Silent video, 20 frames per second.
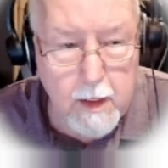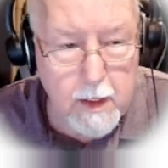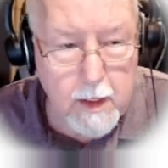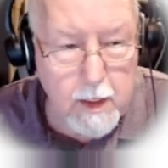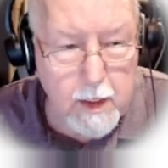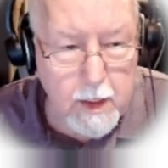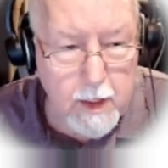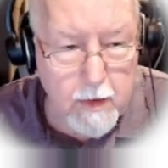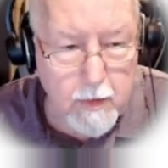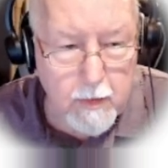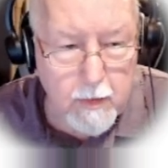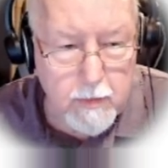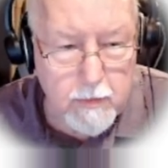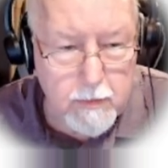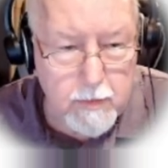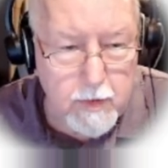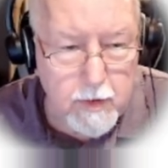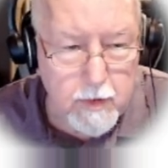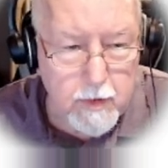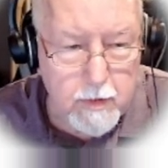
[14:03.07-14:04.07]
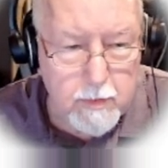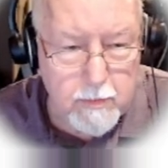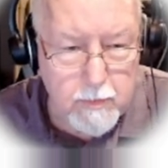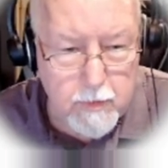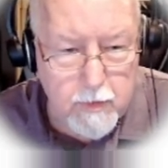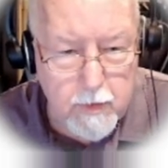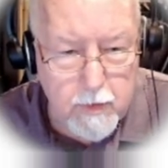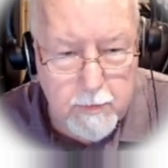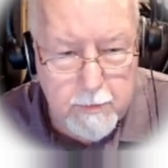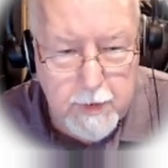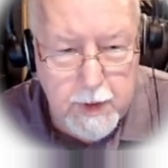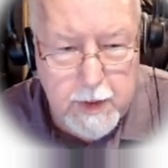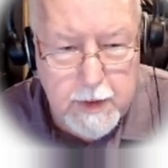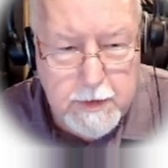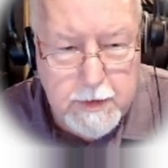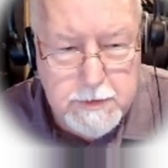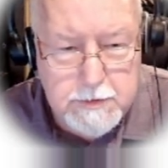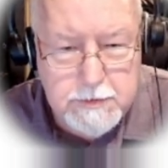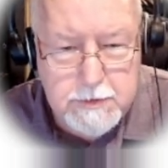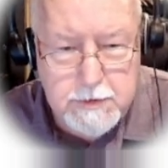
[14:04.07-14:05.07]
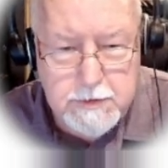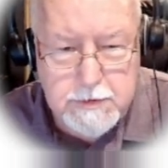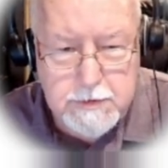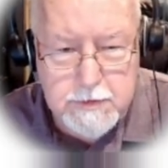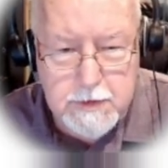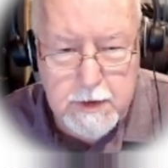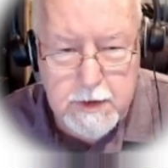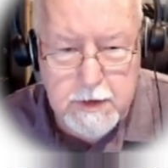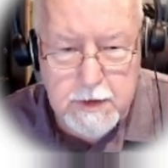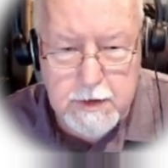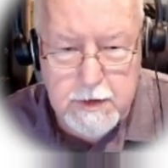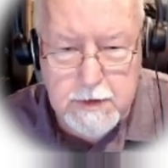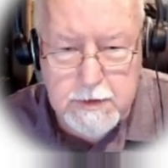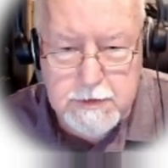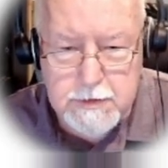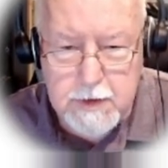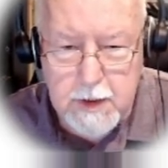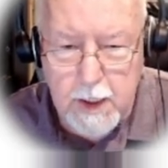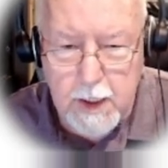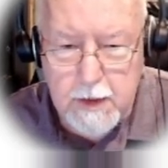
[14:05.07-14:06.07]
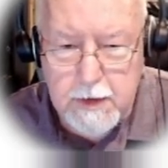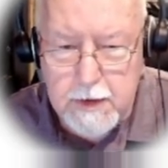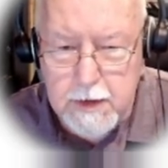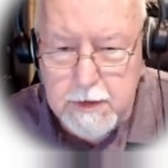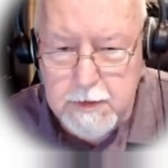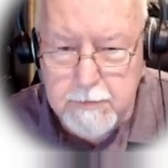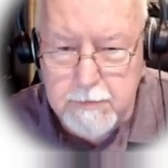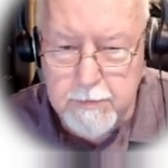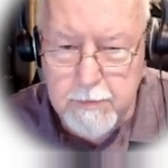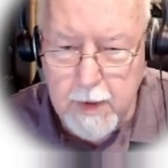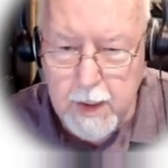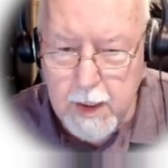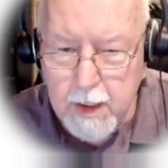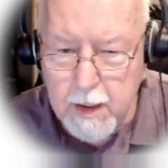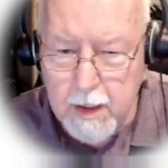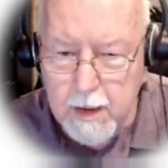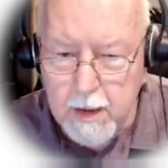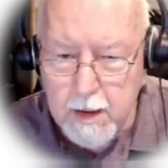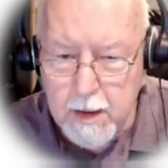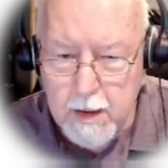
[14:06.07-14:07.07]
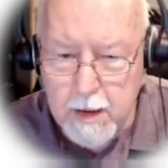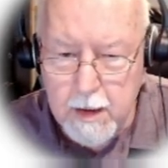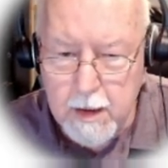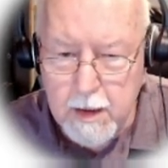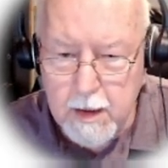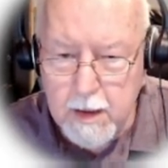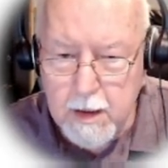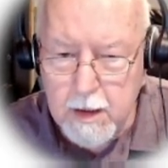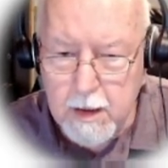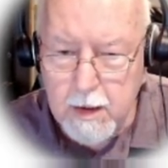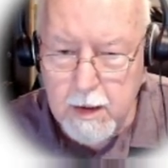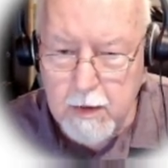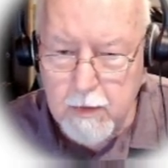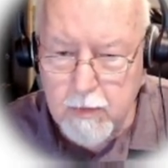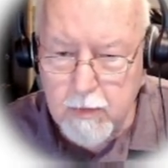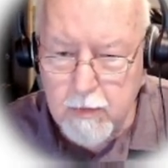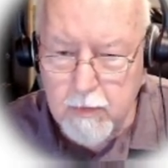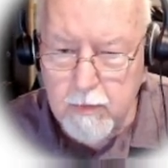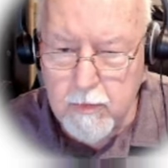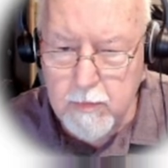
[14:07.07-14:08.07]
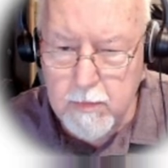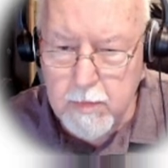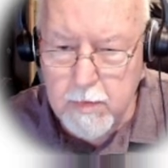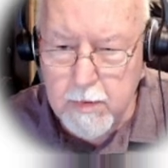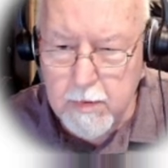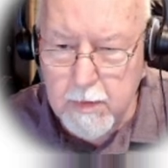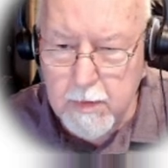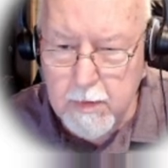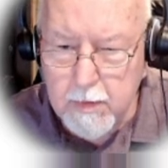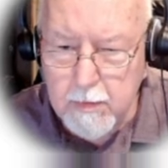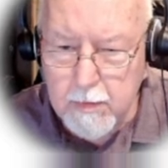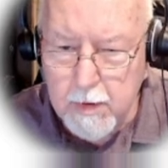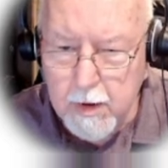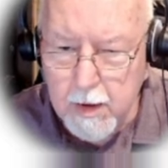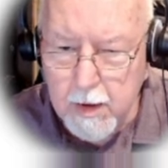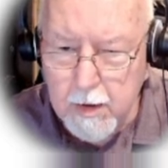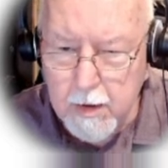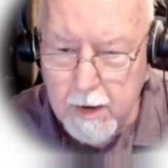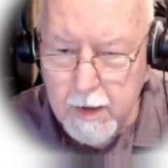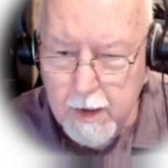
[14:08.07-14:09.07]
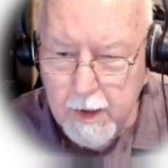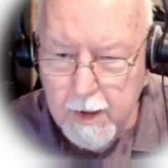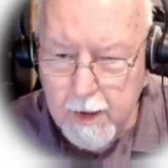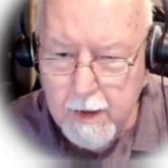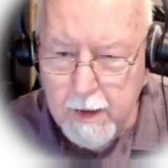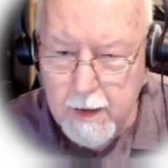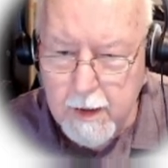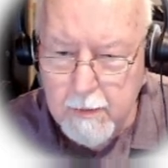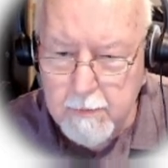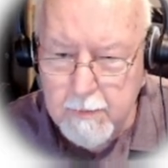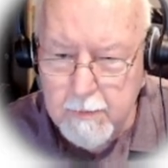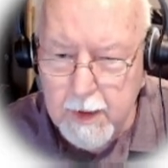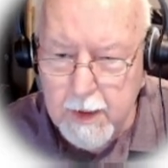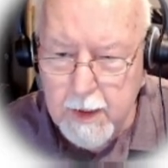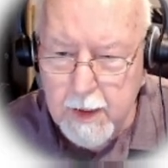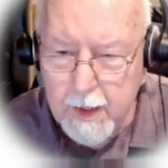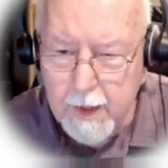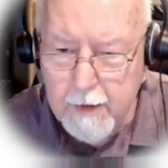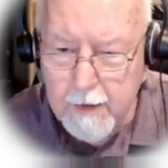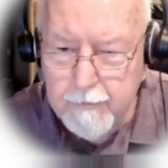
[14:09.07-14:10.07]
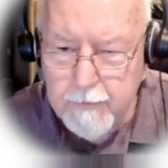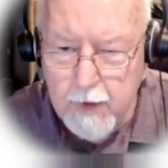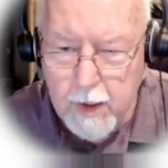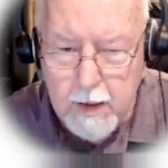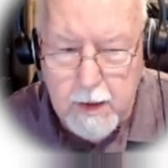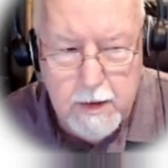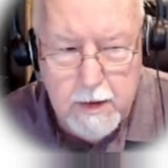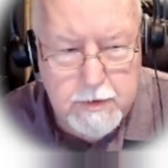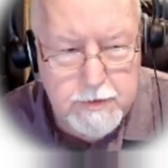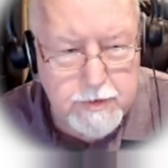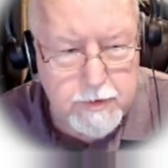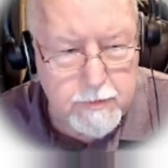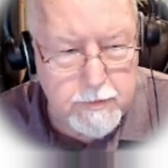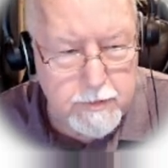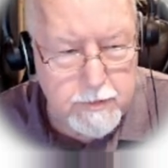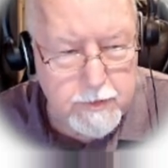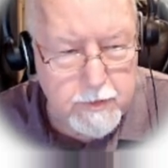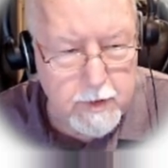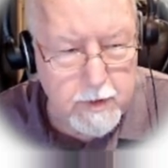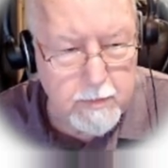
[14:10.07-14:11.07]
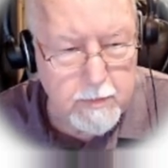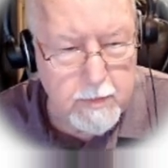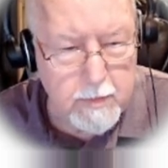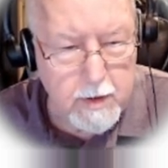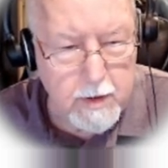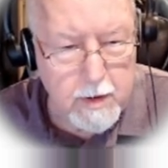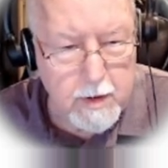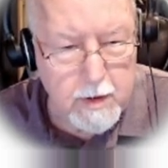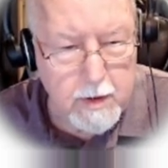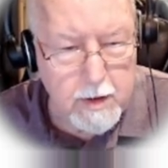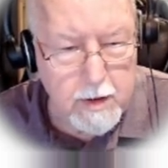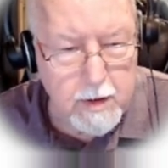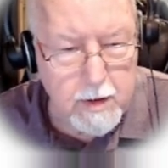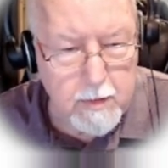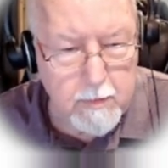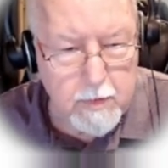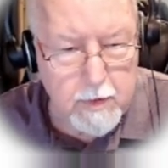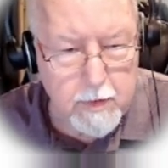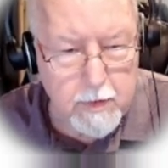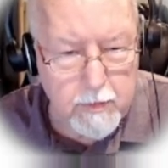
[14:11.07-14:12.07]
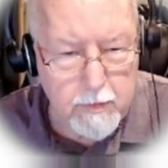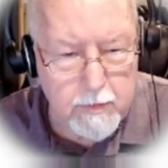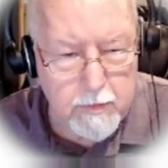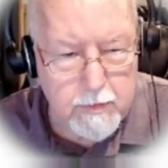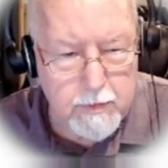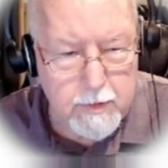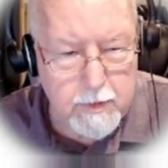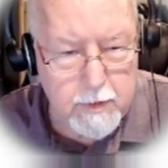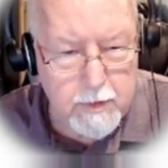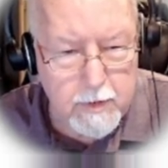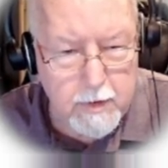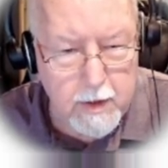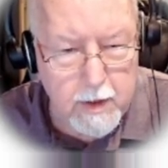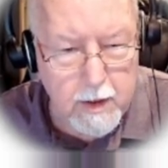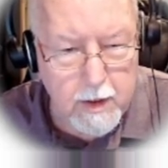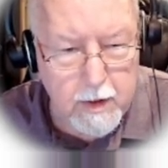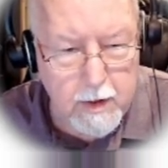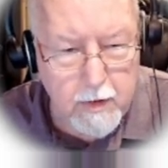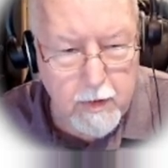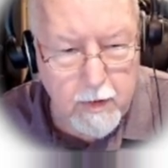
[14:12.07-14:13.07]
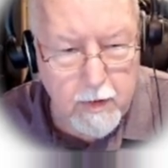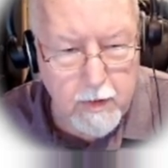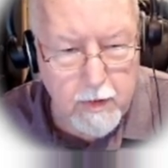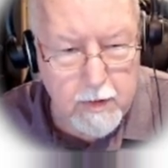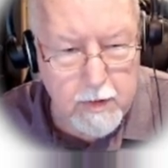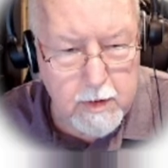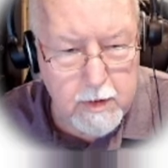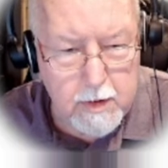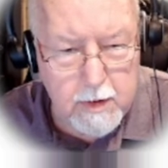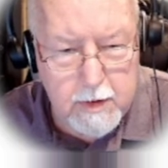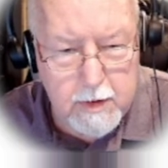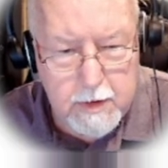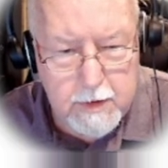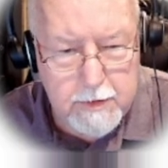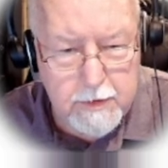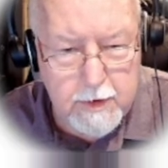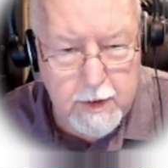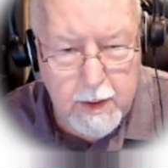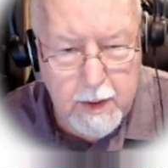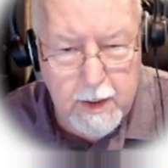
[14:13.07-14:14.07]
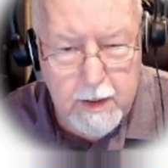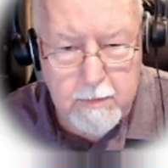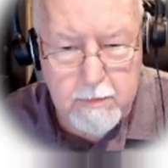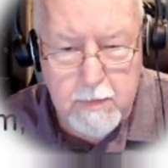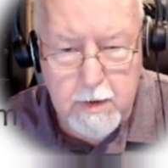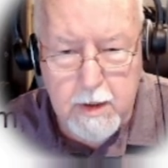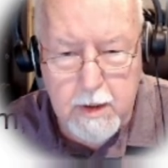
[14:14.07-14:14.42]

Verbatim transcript: And all who heard him were amazed and said, is not this man whom uh, ha made havoc in Jerusalem with those uh, called in this name?